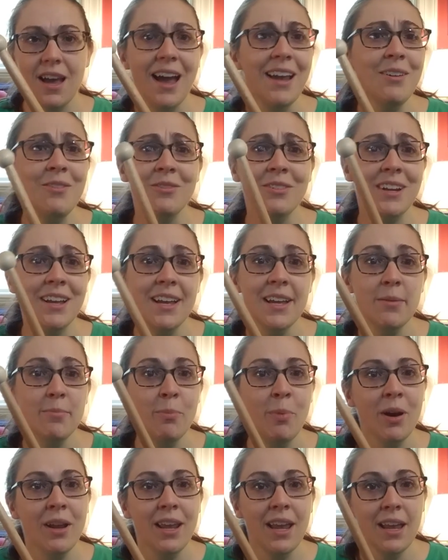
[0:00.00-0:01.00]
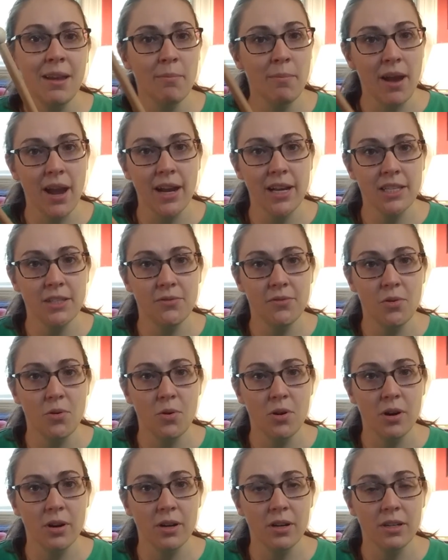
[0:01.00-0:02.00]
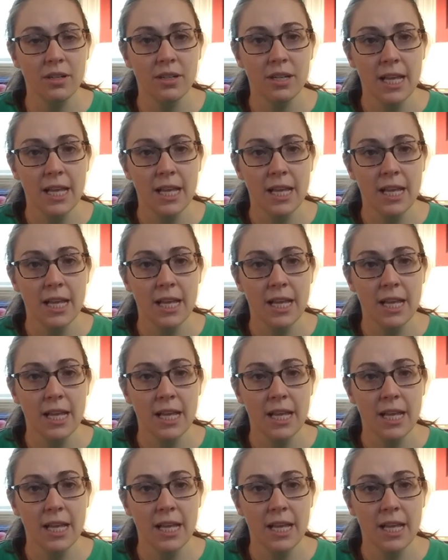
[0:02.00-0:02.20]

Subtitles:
I don't knit, but it makes for